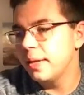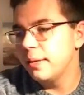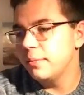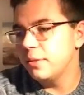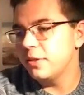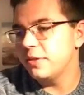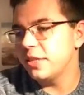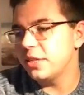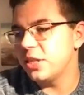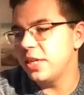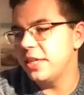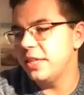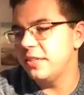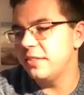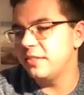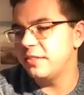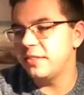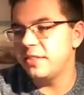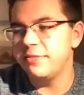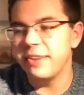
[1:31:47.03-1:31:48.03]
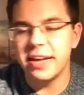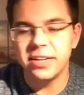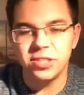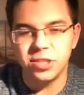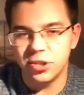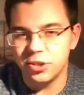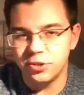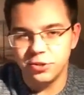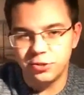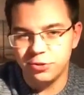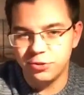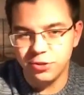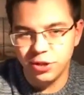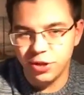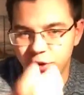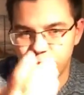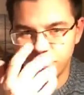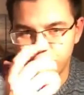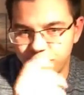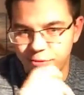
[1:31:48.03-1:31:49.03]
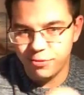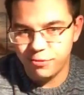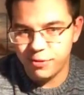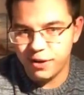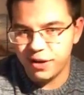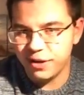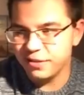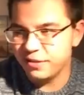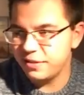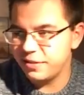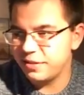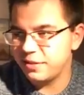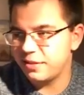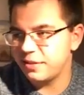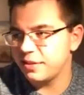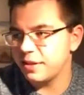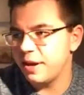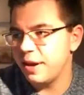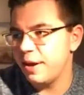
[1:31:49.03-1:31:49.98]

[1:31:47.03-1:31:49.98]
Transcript: There's actually the Steve Angello, you know, was